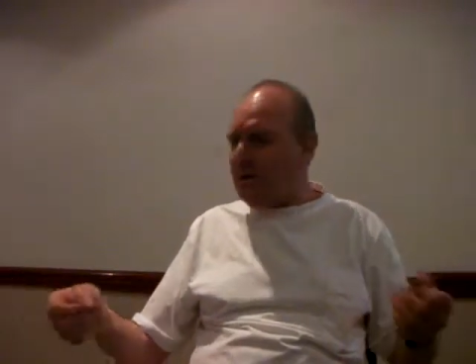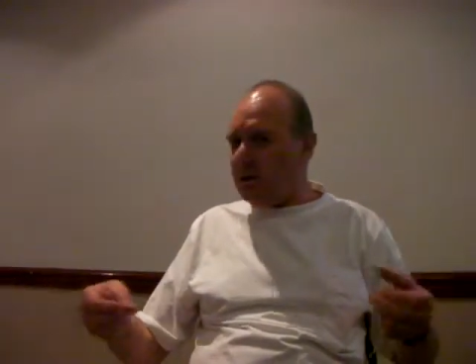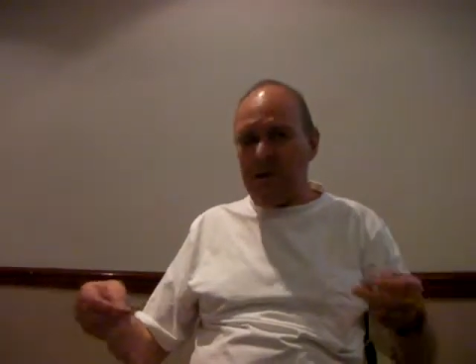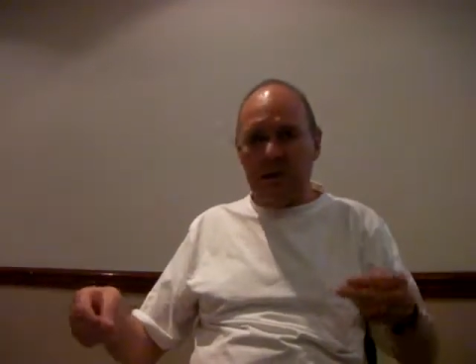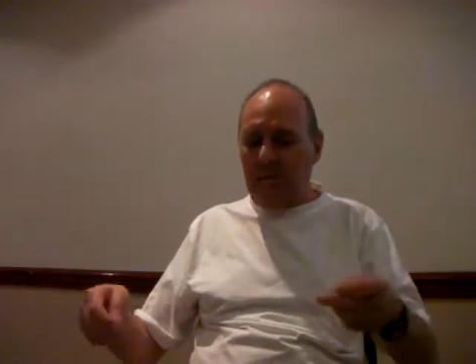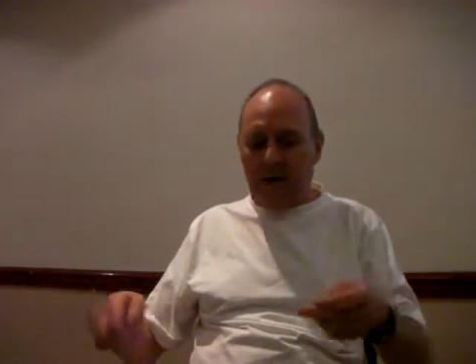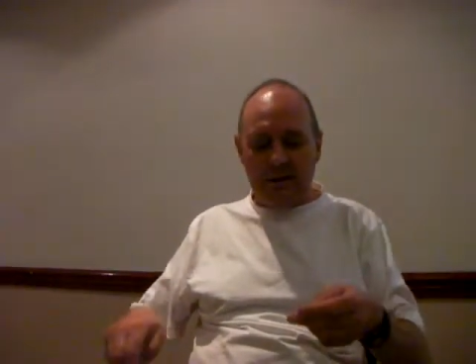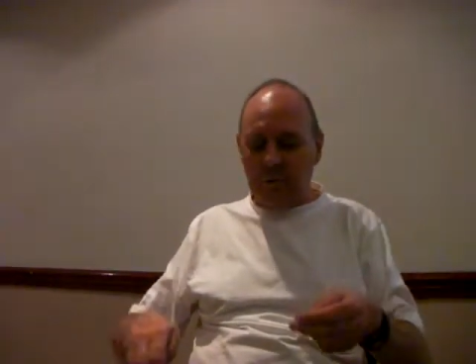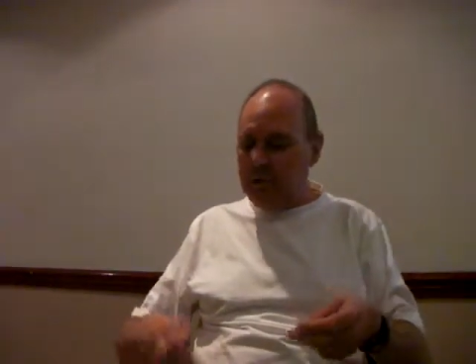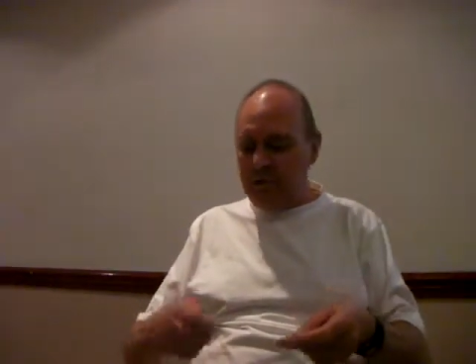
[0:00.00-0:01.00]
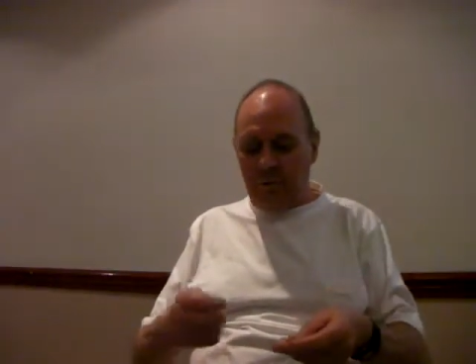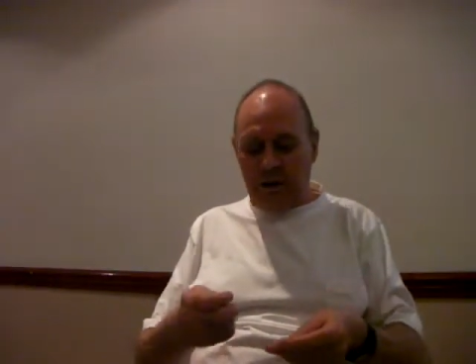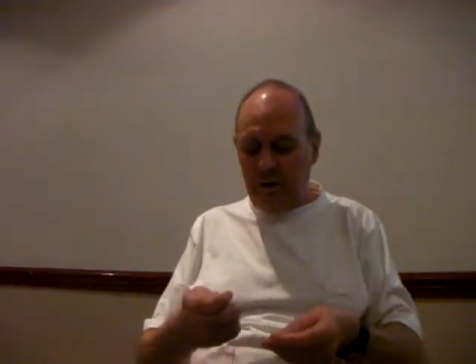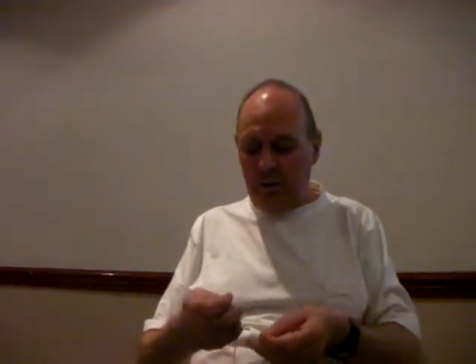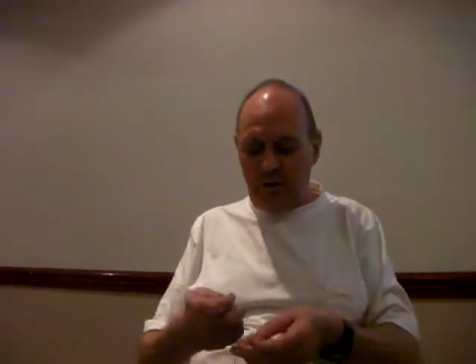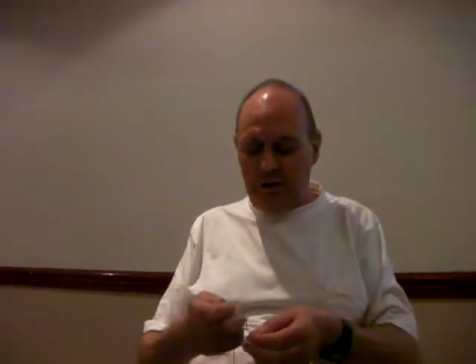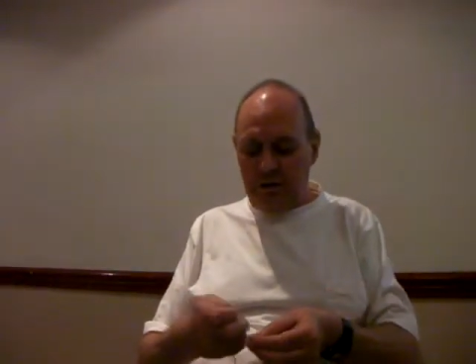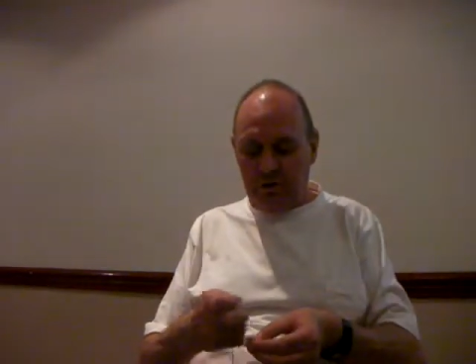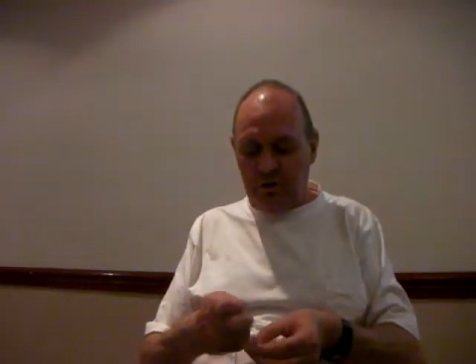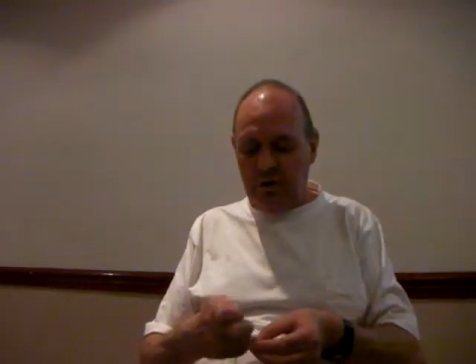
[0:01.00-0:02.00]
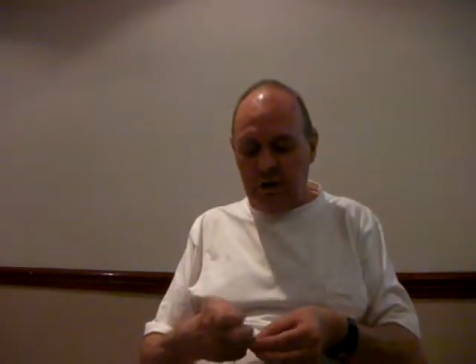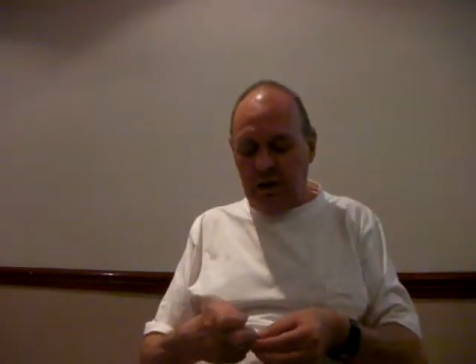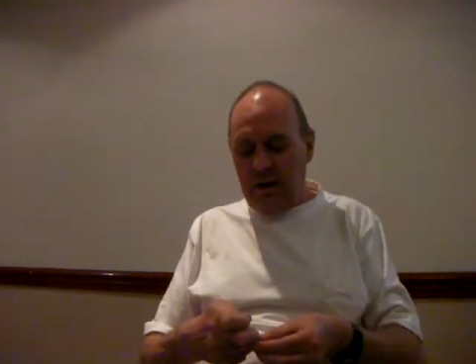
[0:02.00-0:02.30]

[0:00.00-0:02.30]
doesn't matter which way you want to do it,